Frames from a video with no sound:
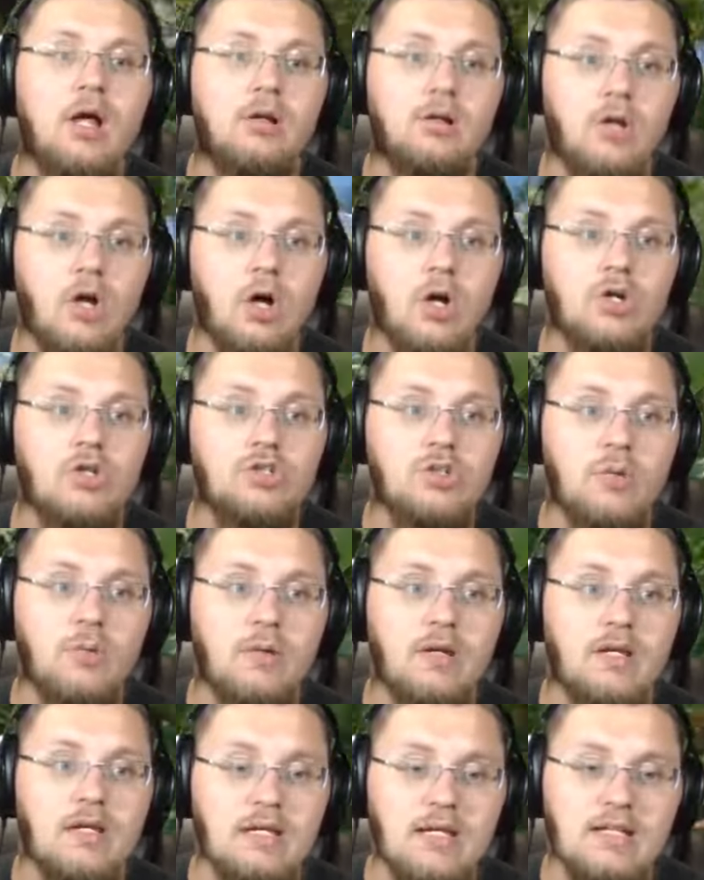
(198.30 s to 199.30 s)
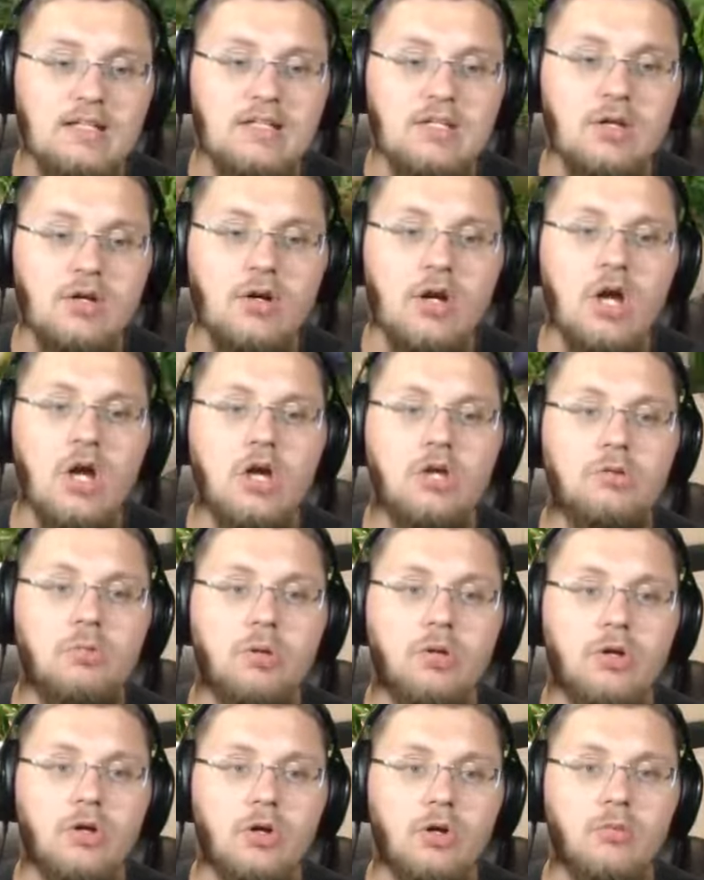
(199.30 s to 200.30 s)
large. So when he gets here, you
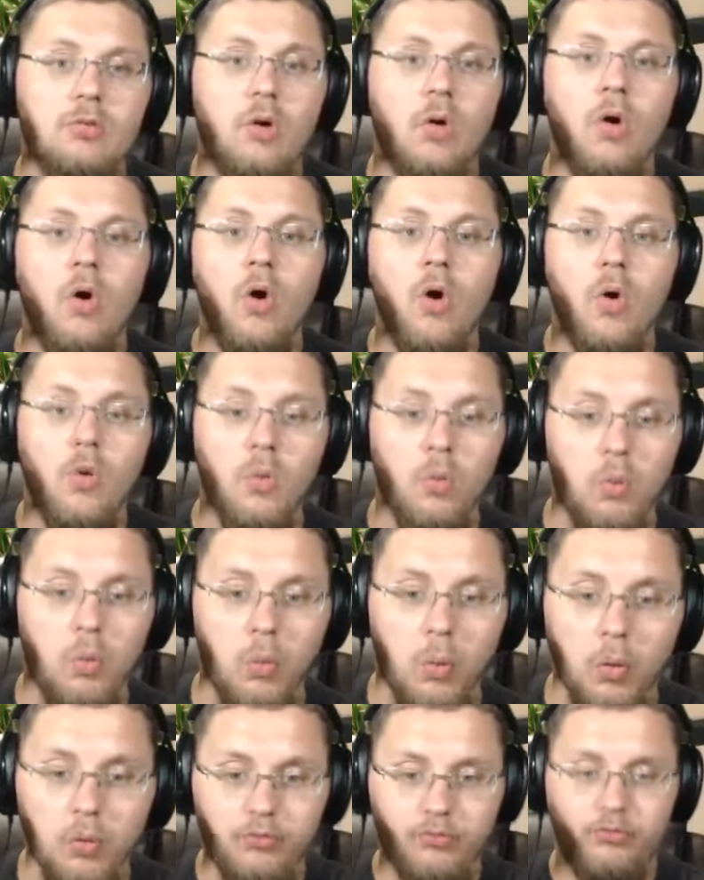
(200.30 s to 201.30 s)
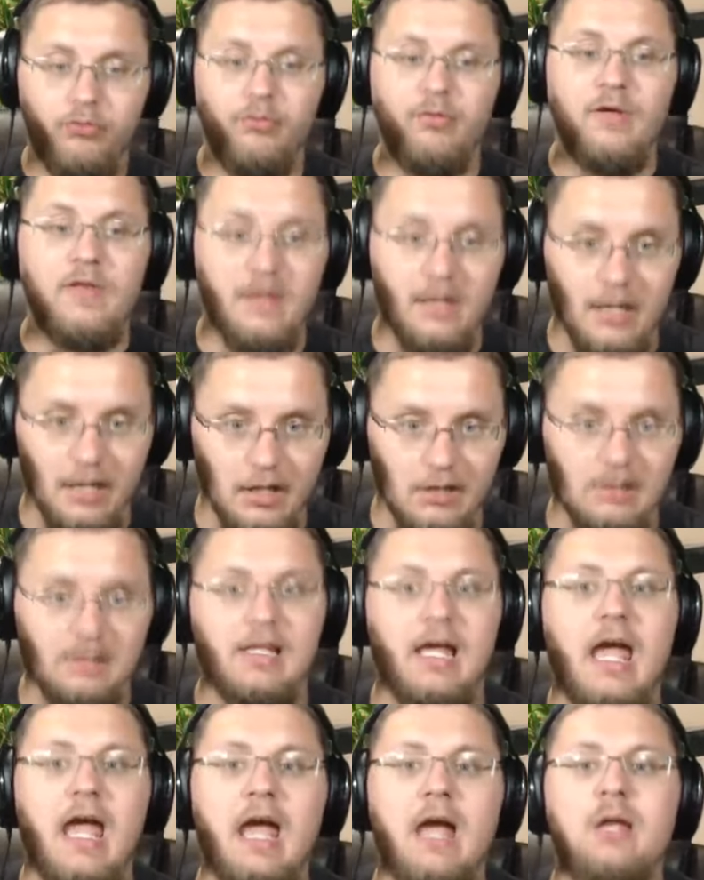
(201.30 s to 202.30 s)
will hear him go woof, and then he'll
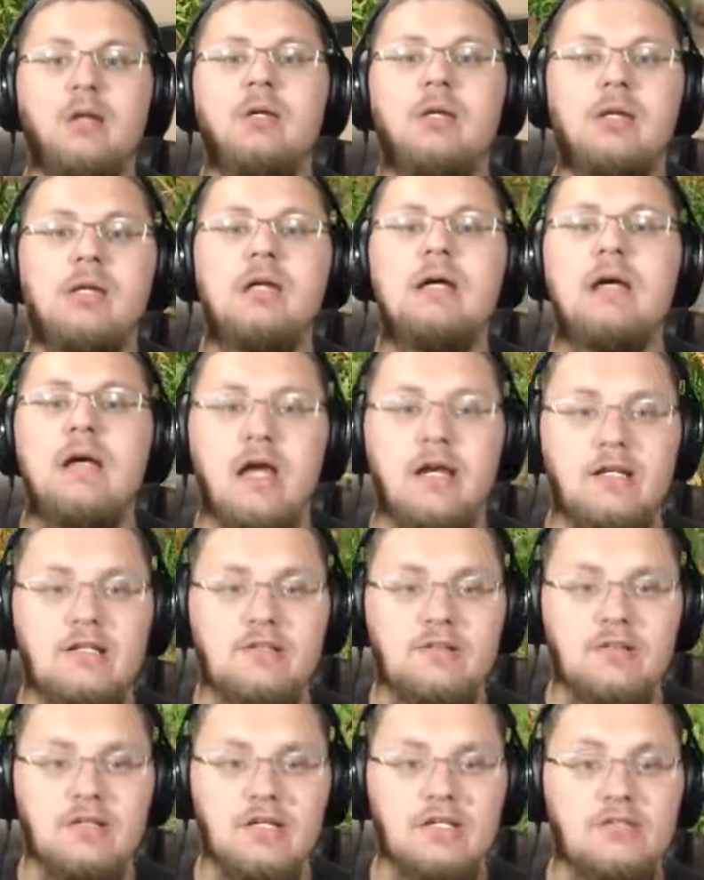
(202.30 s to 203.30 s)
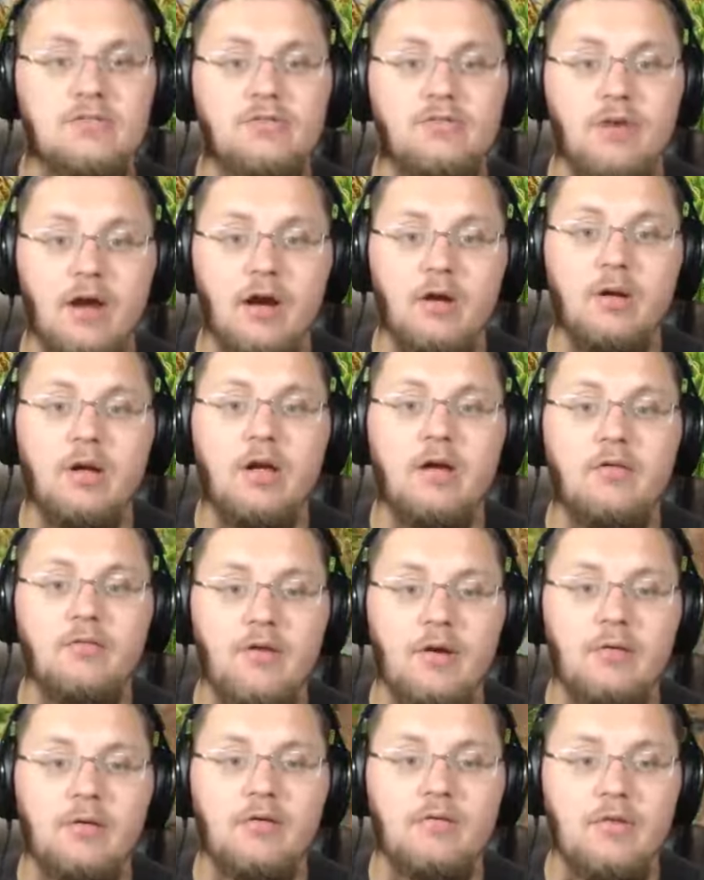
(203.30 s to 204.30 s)
land, and he's very,
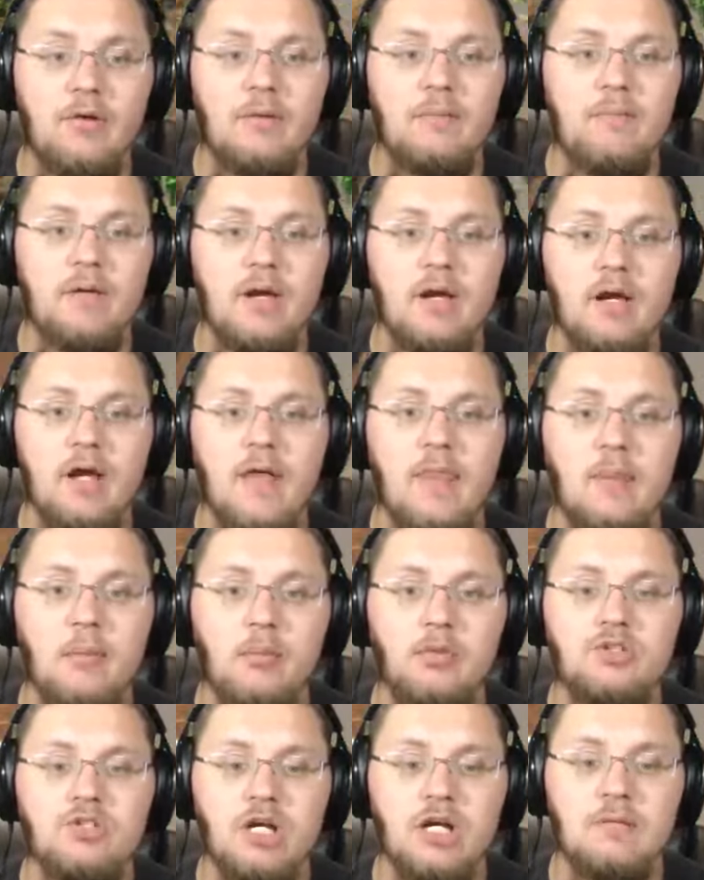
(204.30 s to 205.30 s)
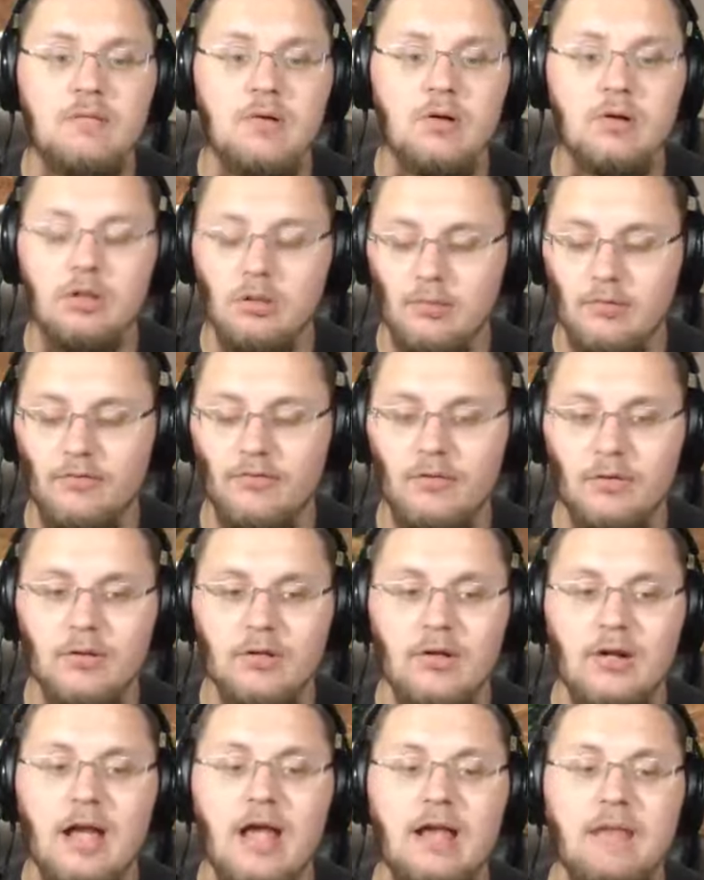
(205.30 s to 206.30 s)
very, very big. And then we'll check him out a little bit
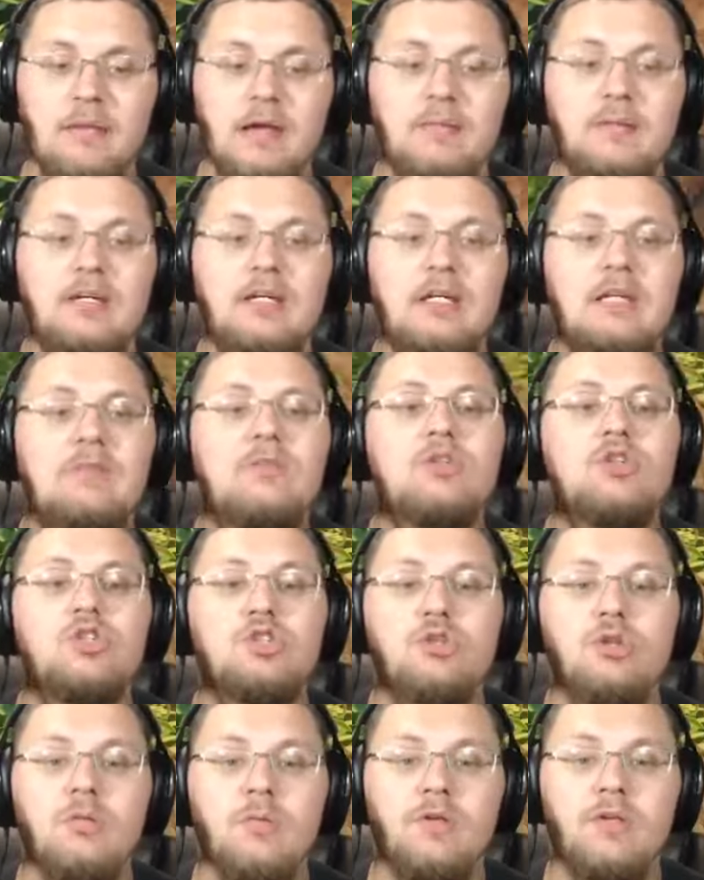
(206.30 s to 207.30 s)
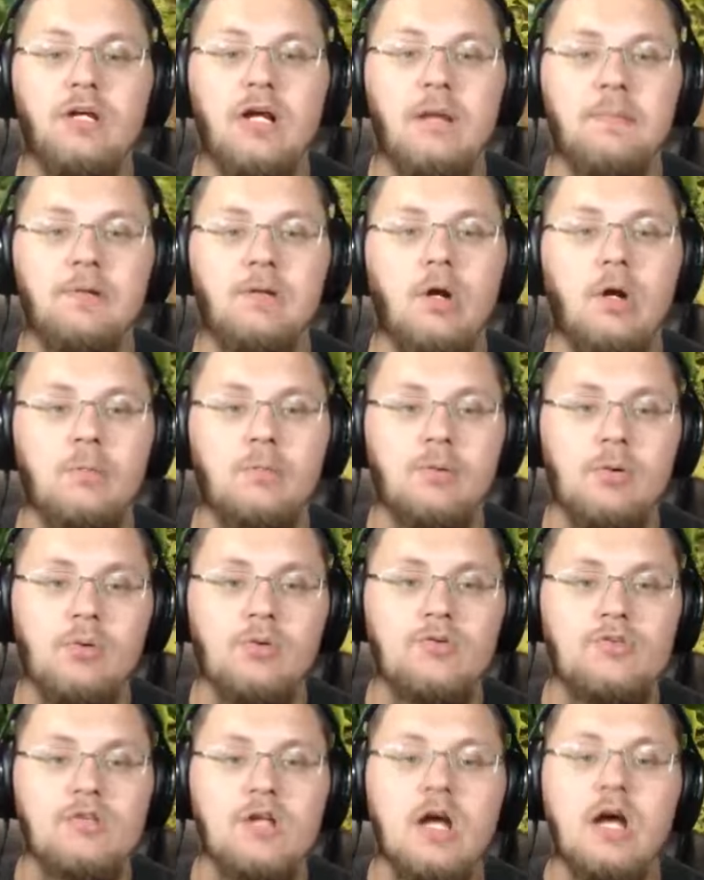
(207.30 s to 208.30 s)
further and maybe even shoot him with a couple
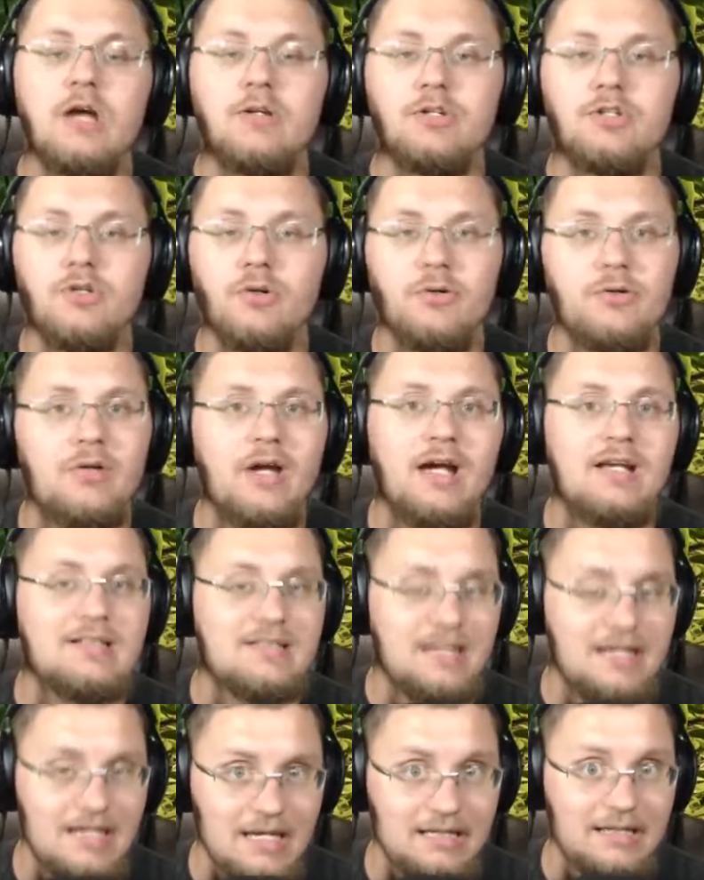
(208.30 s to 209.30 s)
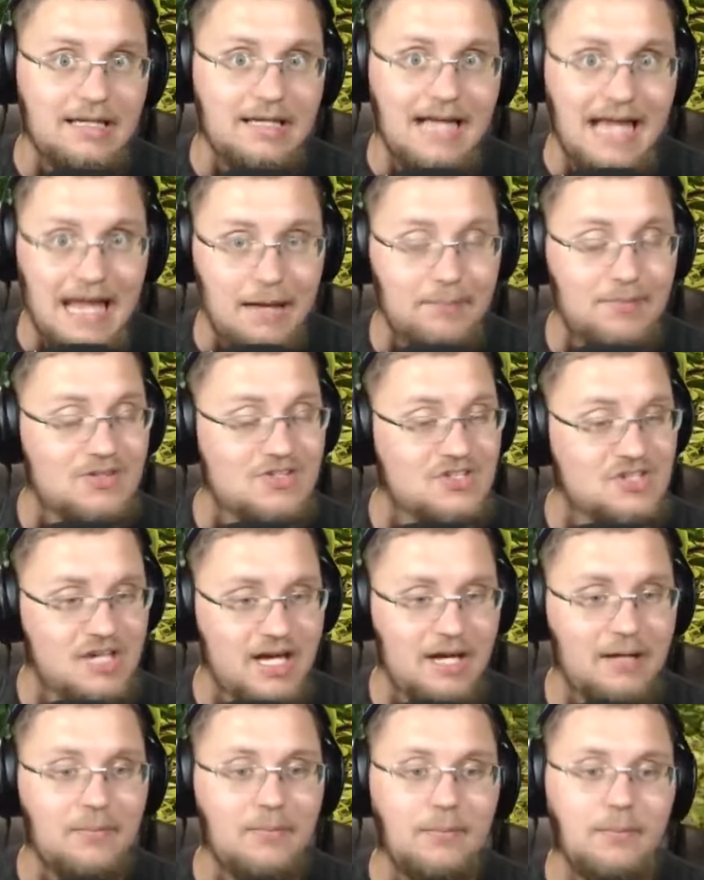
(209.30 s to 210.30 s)
harpoons to show you guys that nothing happens
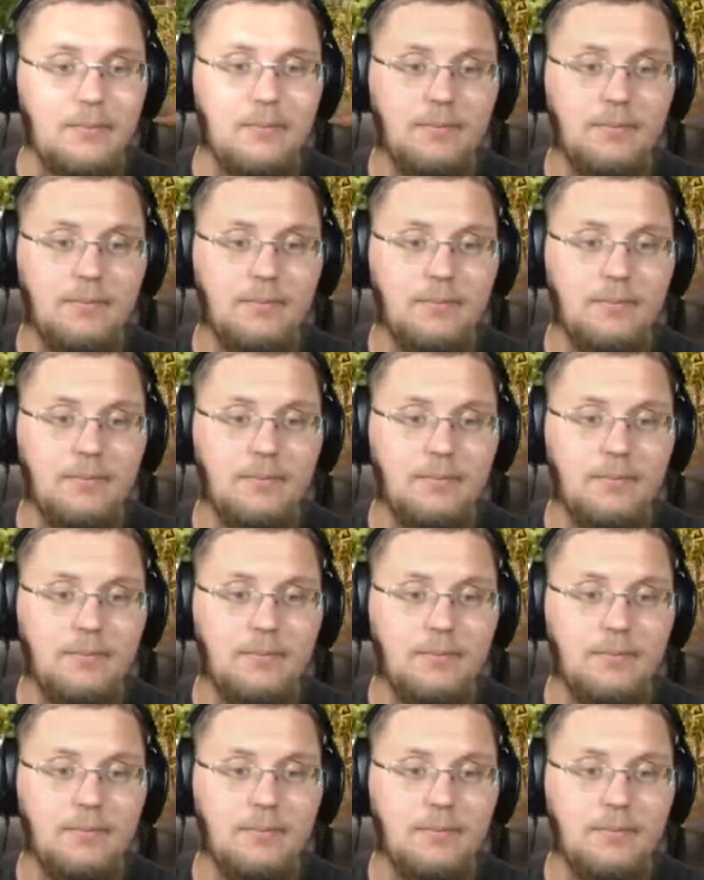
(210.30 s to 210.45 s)
yet.